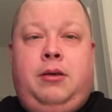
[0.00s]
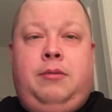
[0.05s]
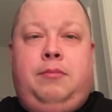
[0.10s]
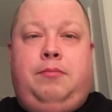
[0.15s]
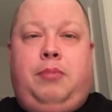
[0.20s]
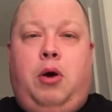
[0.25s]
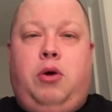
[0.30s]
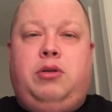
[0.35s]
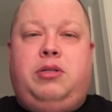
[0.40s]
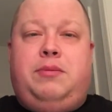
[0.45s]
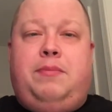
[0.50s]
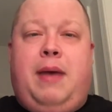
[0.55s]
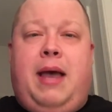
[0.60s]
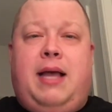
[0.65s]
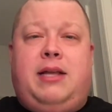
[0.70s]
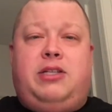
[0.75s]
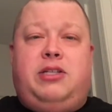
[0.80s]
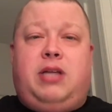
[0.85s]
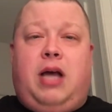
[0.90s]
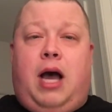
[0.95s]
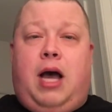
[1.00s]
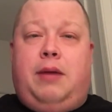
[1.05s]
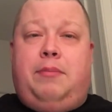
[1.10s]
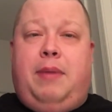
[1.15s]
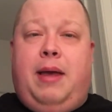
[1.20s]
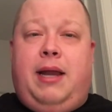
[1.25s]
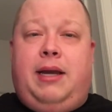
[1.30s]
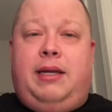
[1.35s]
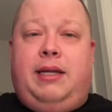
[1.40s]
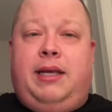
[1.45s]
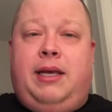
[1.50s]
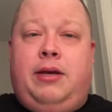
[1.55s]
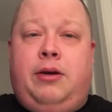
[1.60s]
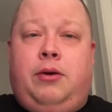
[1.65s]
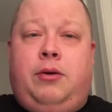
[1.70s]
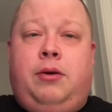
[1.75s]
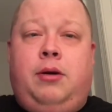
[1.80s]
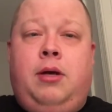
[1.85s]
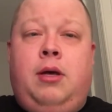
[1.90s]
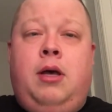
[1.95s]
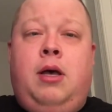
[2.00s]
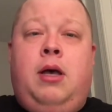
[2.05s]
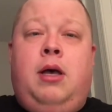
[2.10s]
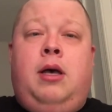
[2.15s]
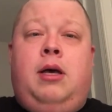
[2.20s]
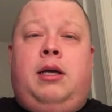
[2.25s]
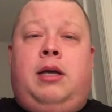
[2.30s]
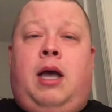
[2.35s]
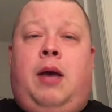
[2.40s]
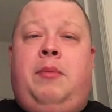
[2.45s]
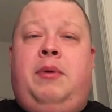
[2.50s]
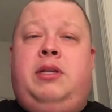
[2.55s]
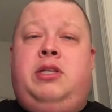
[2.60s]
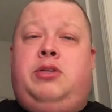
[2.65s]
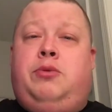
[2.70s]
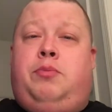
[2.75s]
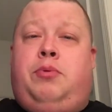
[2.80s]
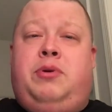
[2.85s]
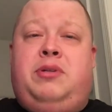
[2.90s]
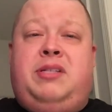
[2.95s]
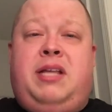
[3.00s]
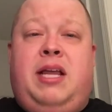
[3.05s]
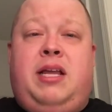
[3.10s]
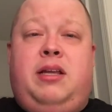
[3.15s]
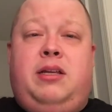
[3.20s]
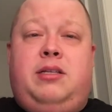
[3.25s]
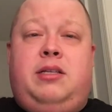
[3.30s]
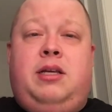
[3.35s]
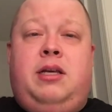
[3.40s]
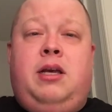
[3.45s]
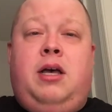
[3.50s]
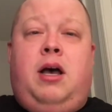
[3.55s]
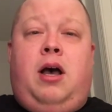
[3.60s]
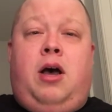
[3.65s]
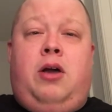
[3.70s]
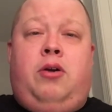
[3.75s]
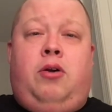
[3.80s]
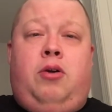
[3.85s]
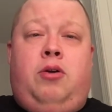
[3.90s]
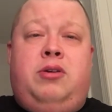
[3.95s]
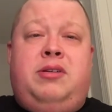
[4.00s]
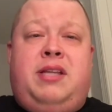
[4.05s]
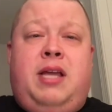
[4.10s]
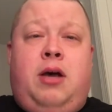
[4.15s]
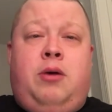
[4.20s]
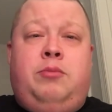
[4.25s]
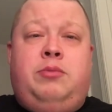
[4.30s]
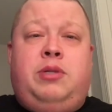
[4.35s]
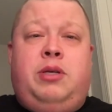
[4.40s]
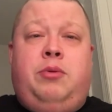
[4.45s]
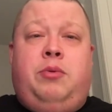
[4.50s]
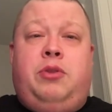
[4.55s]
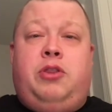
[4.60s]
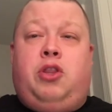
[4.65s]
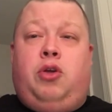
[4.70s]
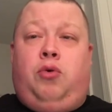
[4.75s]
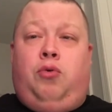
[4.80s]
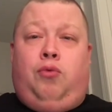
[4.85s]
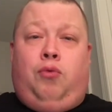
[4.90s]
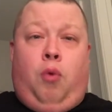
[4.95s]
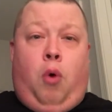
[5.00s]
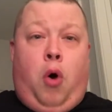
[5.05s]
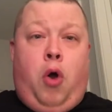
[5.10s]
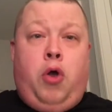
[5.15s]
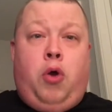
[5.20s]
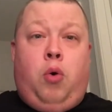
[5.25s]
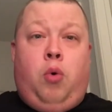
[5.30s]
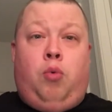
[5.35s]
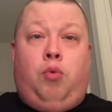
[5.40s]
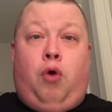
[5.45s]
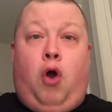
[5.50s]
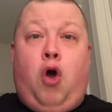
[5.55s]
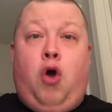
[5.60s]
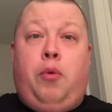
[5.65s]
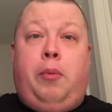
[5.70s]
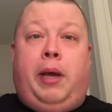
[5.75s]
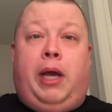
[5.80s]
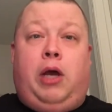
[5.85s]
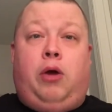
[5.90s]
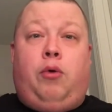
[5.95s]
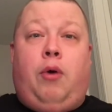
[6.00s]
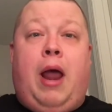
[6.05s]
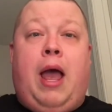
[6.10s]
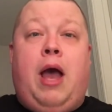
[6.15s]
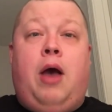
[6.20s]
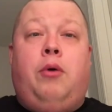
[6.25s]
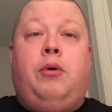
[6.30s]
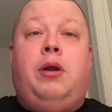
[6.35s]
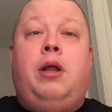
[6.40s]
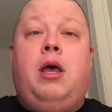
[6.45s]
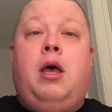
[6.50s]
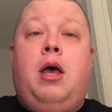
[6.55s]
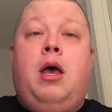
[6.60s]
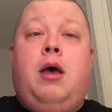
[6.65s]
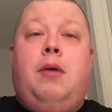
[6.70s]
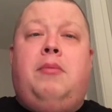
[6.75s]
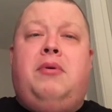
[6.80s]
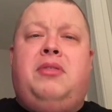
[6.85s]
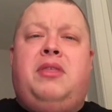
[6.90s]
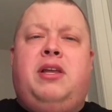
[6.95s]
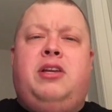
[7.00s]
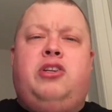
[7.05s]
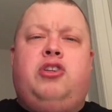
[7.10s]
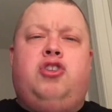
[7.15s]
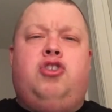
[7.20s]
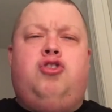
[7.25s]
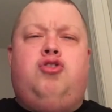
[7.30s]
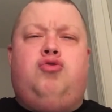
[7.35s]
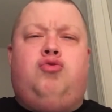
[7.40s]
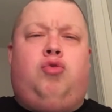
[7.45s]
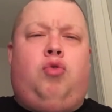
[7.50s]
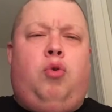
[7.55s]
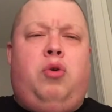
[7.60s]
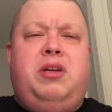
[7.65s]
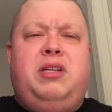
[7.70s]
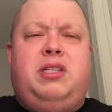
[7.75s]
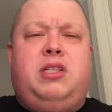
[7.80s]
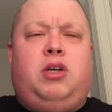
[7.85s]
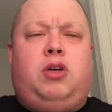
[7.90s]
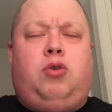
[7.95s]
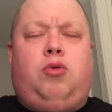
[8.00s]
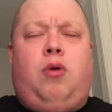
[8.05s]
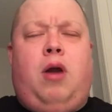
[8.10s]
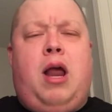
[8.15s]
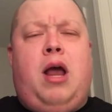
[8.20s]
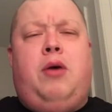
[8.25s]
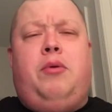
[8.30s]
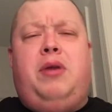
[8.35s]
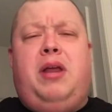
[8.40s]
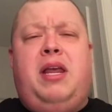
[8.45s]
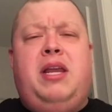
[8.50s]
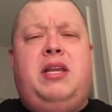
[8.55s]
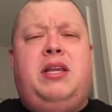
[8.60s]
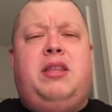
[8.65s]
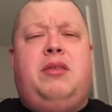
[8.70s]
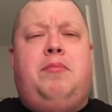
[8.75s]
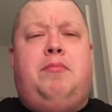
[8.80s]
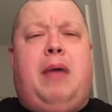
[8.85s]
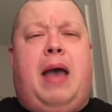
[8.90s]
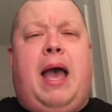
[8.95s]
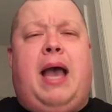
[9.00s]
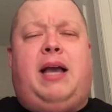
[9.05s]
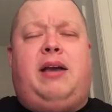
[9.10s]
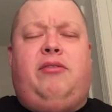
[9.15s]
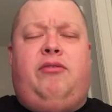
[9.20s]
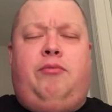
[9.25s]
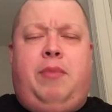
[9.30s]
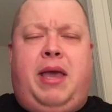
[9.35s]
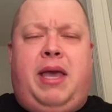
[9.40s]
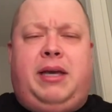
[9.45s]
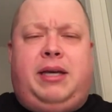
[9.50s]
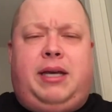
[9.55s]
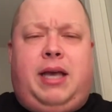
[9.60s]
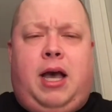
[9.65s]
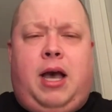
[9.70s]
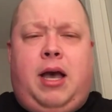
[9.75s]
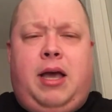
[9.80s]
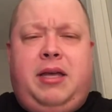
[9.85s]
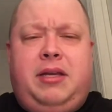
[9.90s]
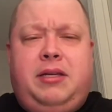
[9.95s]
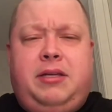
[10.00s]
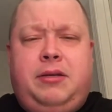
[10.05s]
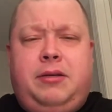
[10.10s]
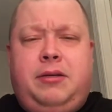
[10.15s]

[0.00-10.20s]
Post-match, Todd Pettengill coming to present Hunter Hearst Helmsley with the royal robe and crown, but then destroys the crown into the back of Mankind.